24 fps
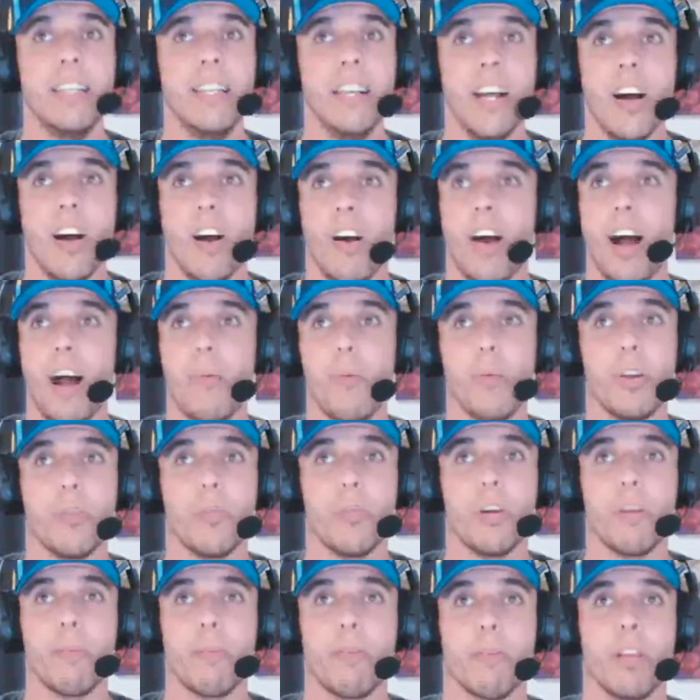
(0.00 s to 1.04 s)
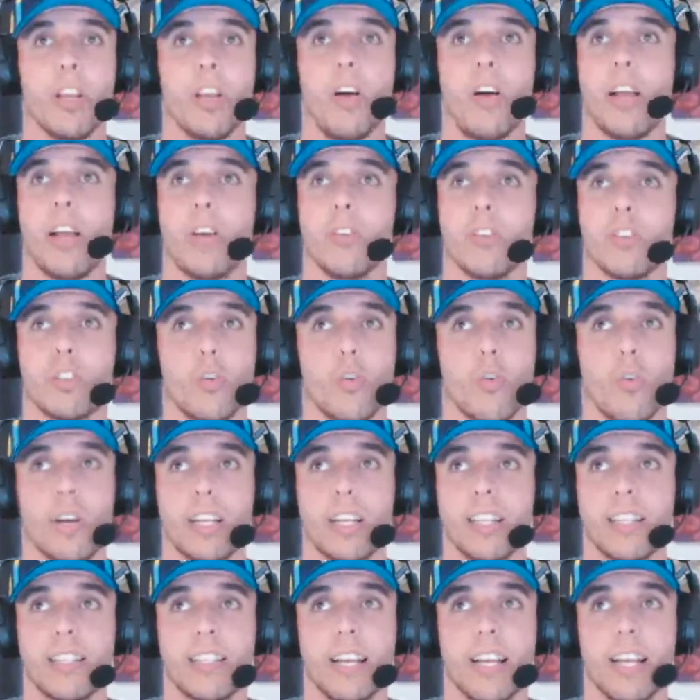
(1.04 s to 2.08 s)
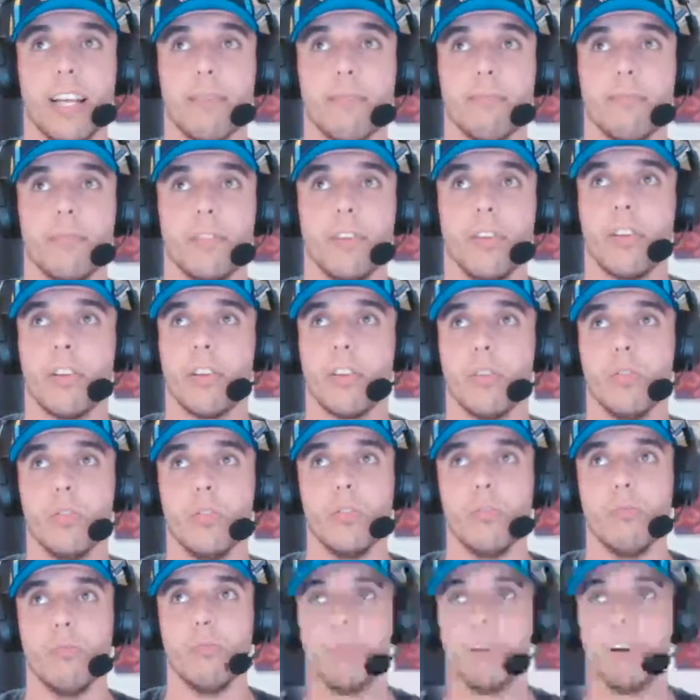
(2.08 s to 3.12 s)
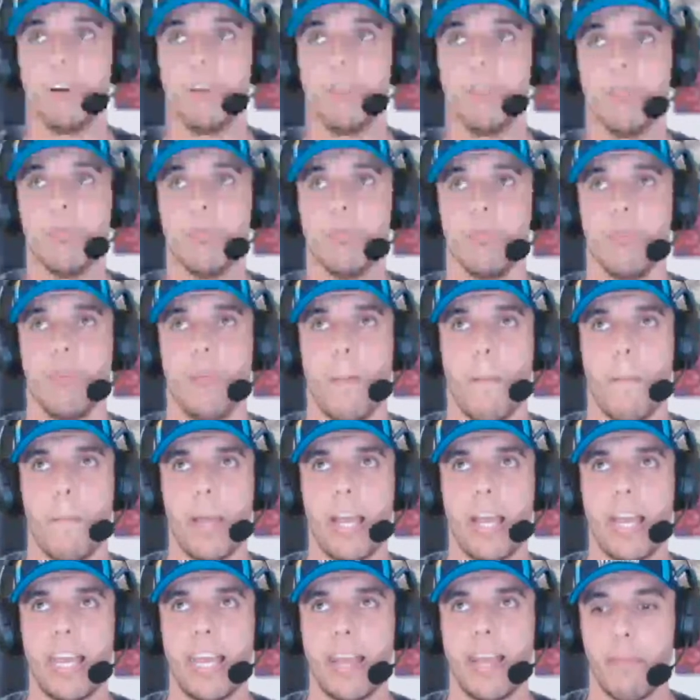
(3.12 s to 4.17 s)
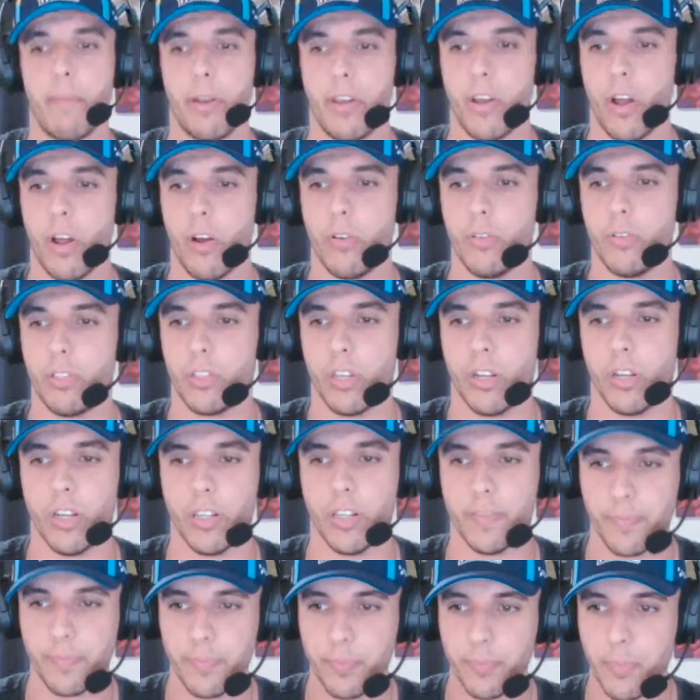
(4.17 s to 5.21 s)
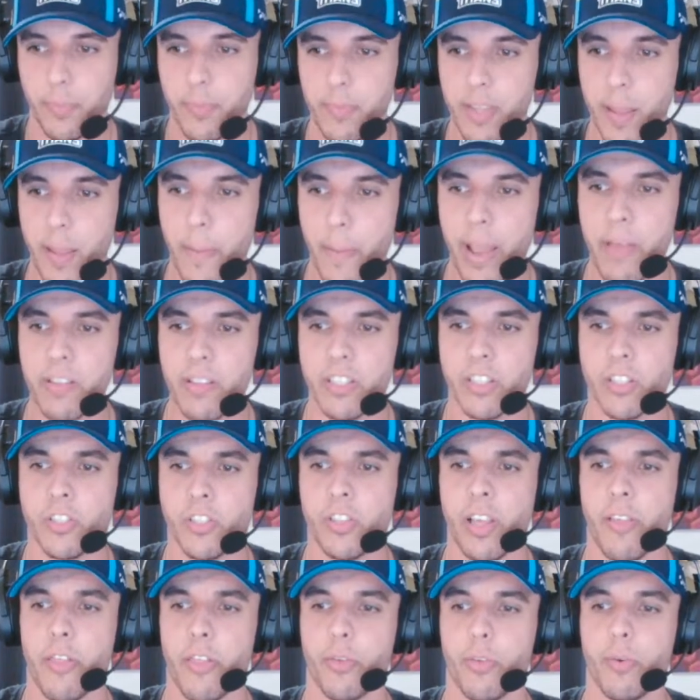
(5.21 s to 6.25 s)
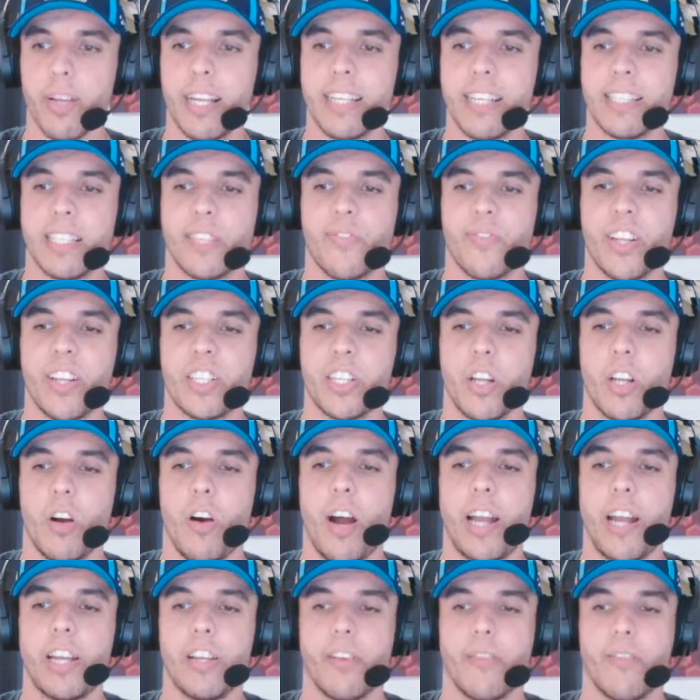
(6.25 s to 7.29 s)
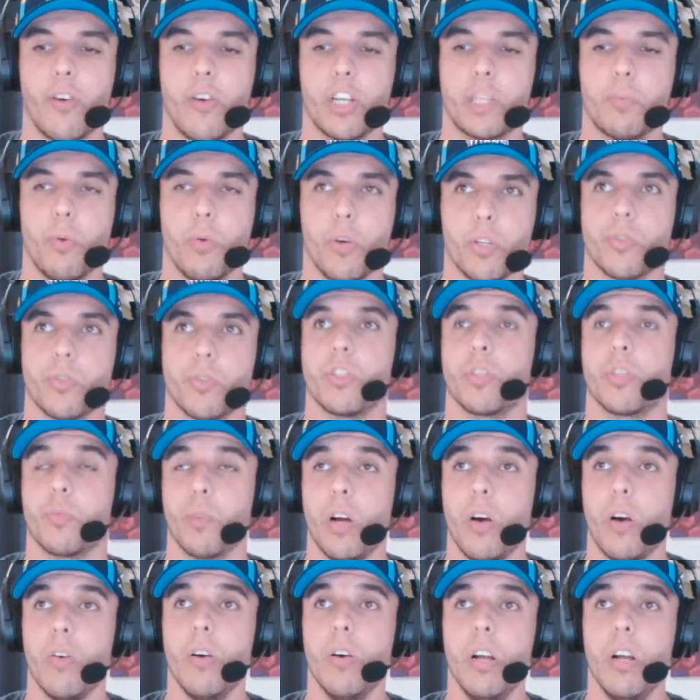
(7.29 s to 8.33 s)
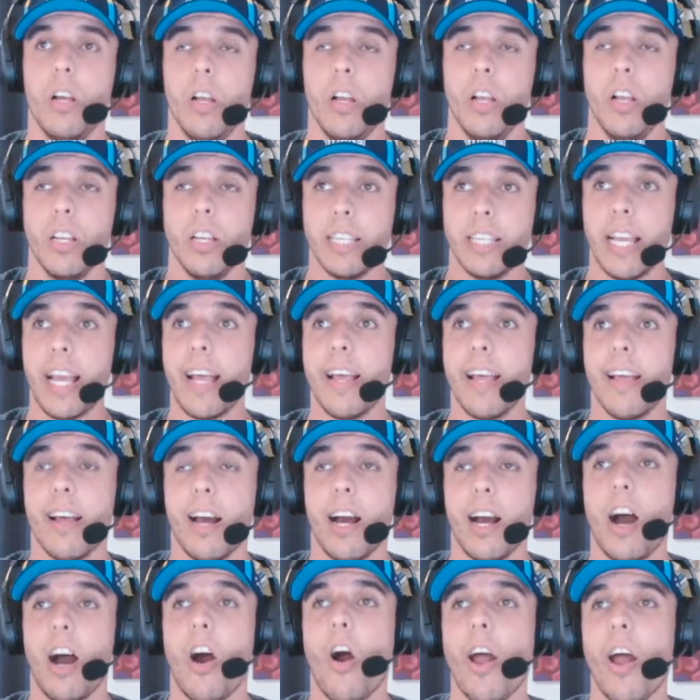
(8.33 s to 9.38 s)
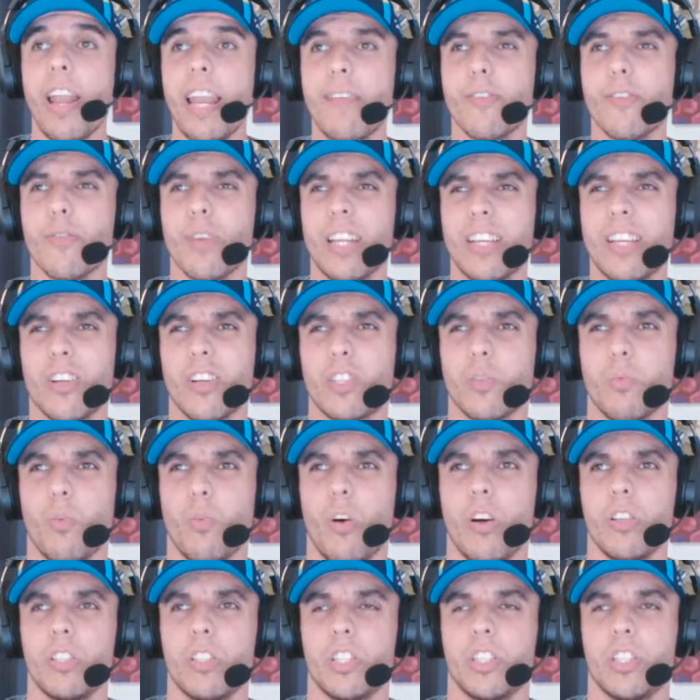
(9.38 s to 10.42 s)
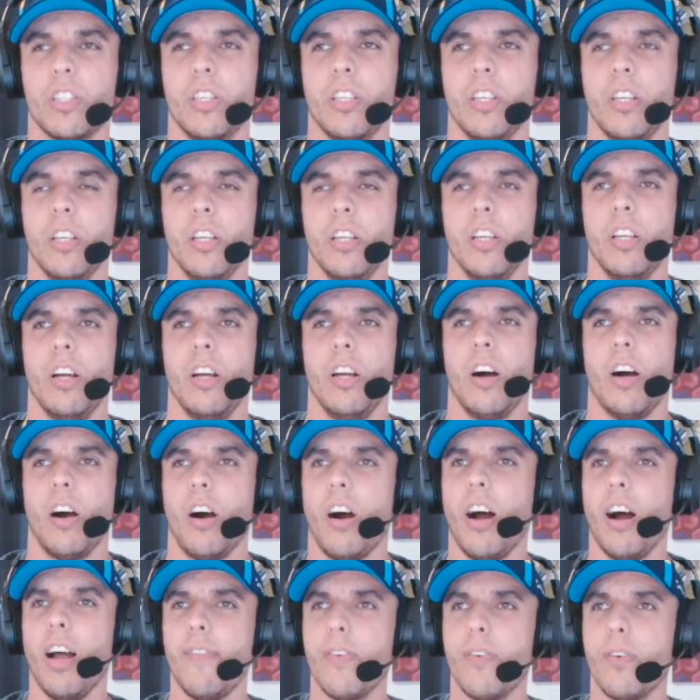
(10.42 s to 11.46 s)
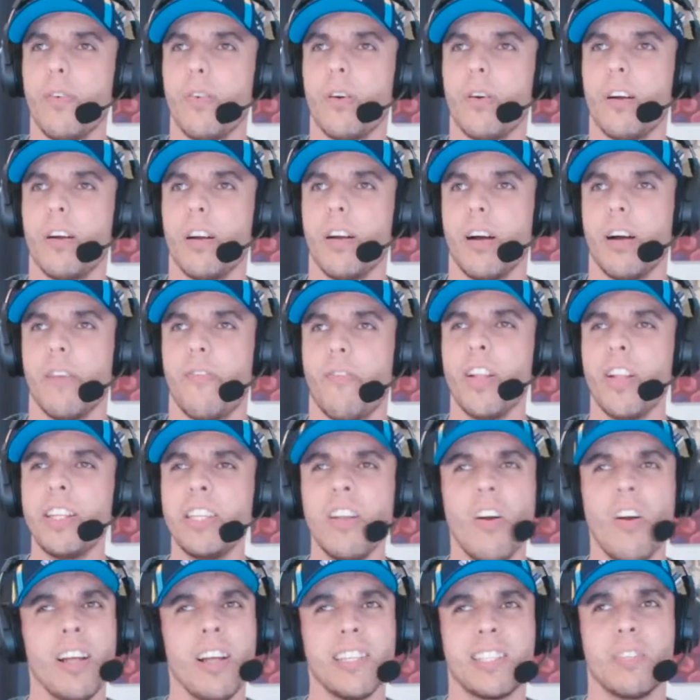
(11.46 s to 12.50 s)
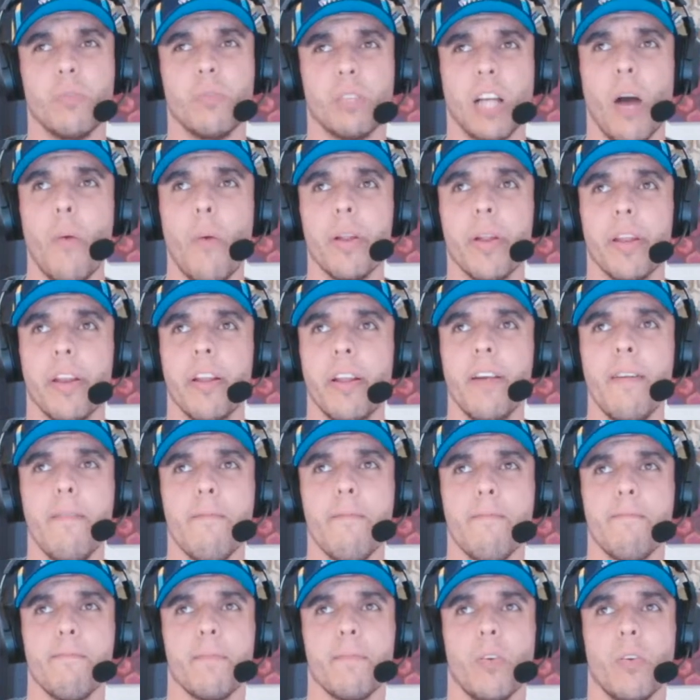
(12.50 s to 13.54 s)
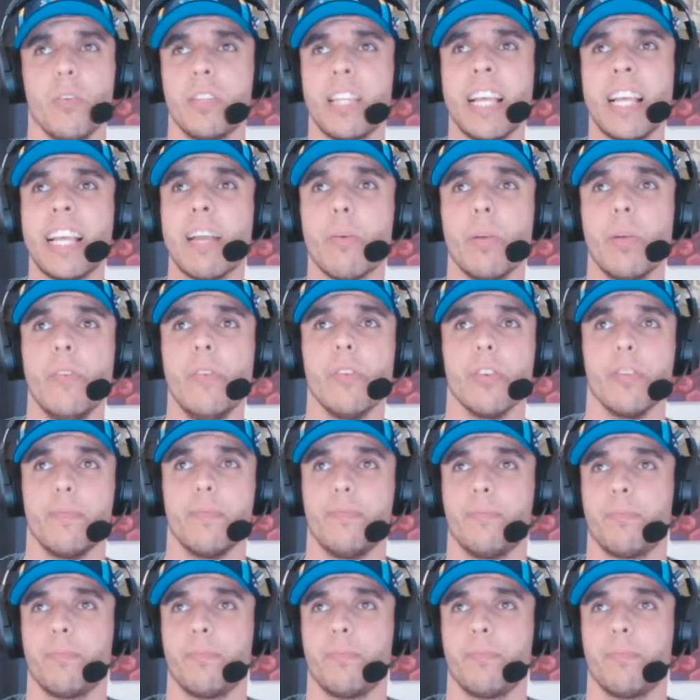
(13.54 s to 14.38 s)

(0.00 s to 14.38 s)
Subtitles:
I wouldn't want to be relying on scoring in this game. Not at all. No, ma'am. No, sir. Panthers since 2003. Since Fletch and Hindy on Fox Sports was good as well. Yeah, I never really got to watch. Fletch and Hindy's still going, isn't it? Or did they get rid of it?